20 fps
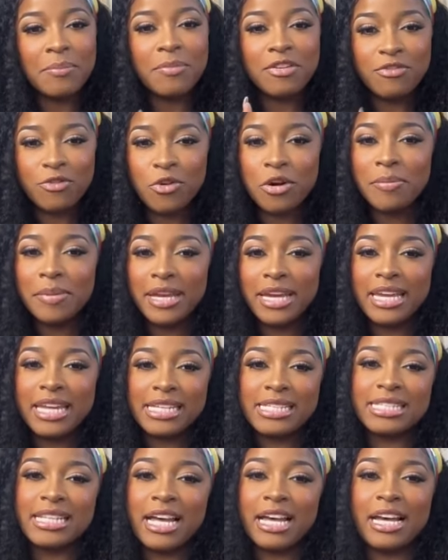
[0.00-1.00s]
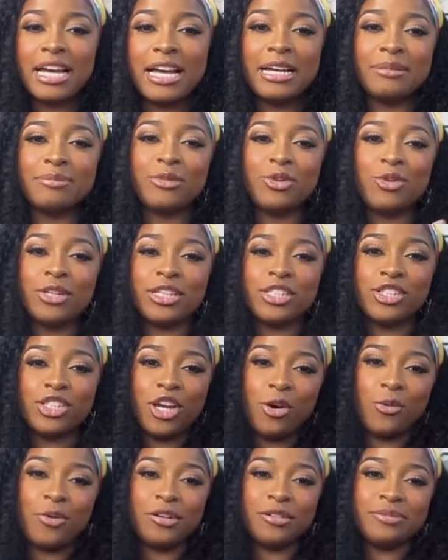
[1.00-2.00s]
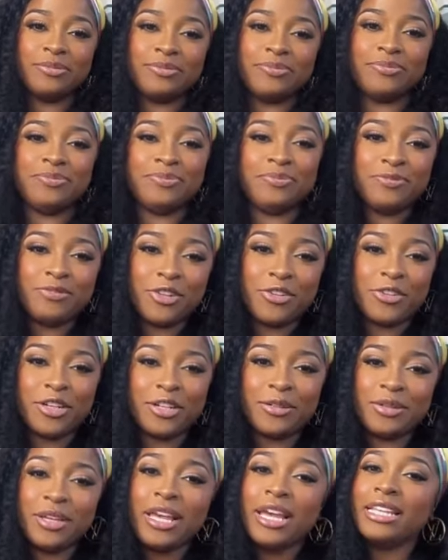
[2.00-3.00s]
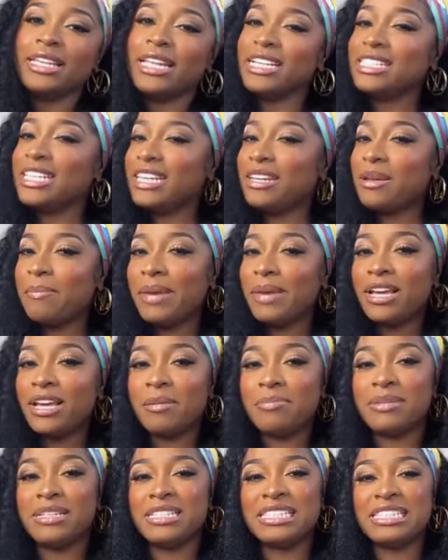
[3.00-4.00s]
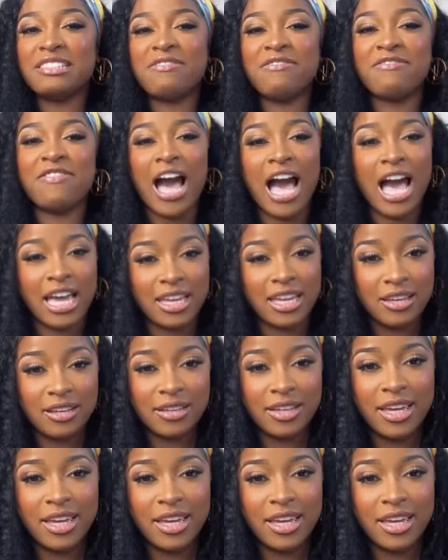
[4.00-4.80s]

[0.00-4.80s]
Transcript: Before bedheads.com. Go get y'all. For real. They say the makeup is fire.